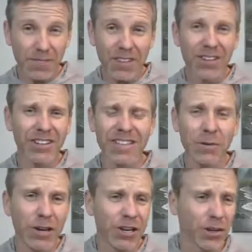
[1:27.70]
Then you say,
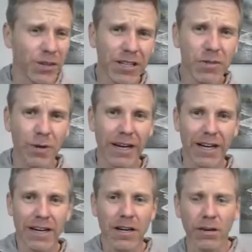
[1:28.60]
well, you can do it this way.
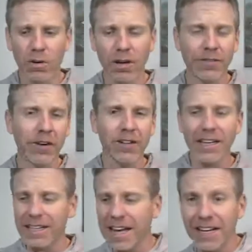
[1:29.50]
Or if you don't
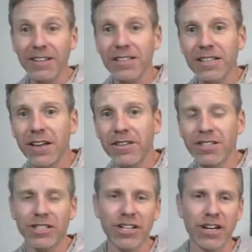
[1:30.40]
like that, here's another
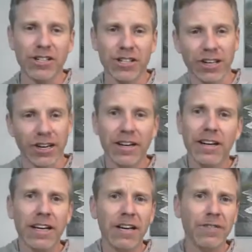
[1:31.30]
suggestion. Or
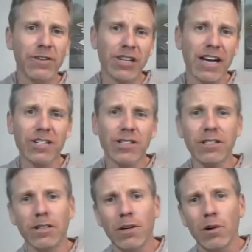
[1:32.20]
if you change
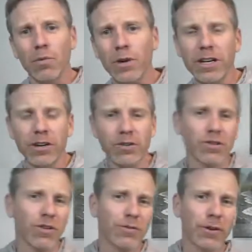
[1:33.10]
the
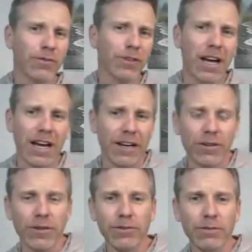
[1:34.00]
windows or the roof line
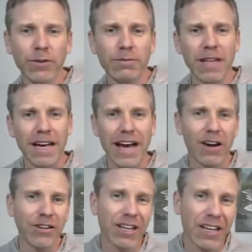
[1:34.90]
or the room
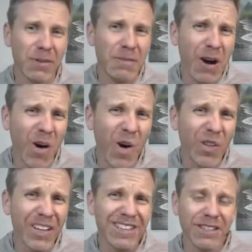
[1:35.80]
layout, you could be all
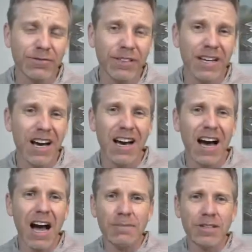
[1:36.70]
these different
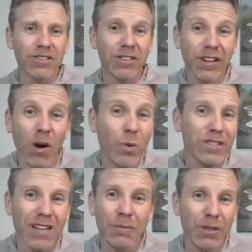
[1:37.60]
options. So they
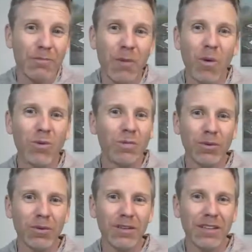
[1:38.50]
always come with
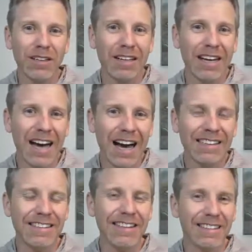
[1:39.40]
multiple
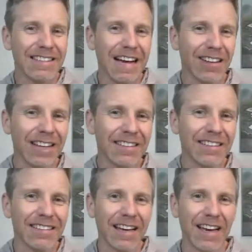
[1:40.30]
ideas. Now, let's
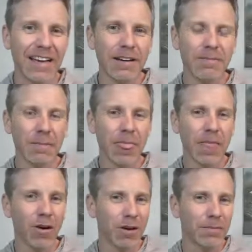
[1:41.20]
say
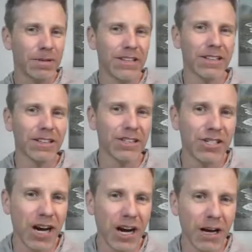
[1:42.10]
on a particular
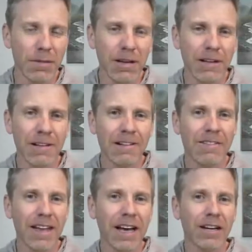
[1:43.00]
job
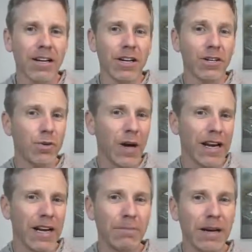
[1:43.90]
that you
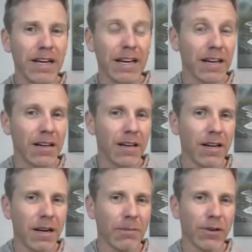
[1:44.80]
end up picking
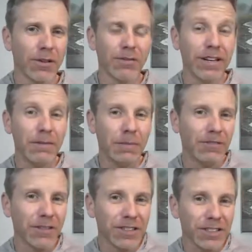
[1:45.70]
number 3,
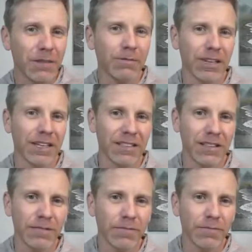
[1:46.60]
but for some
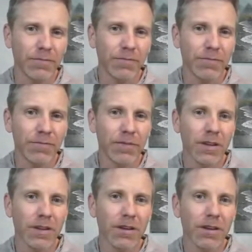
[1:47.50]
reason,
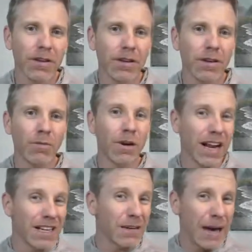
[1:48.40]
what
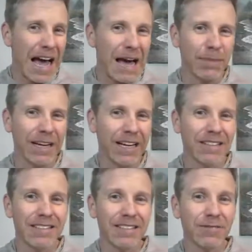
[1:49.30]
ends up happening
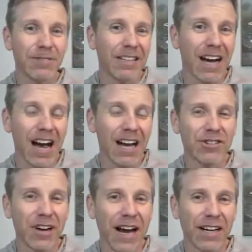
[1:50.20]
is different
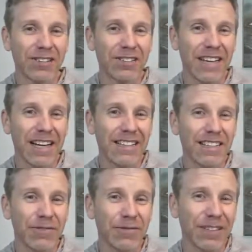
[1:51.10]
contractors get
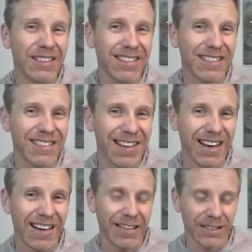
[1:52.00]
different
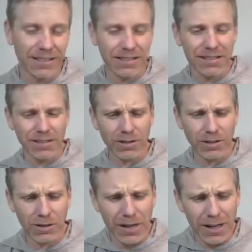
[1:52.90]
designs. And so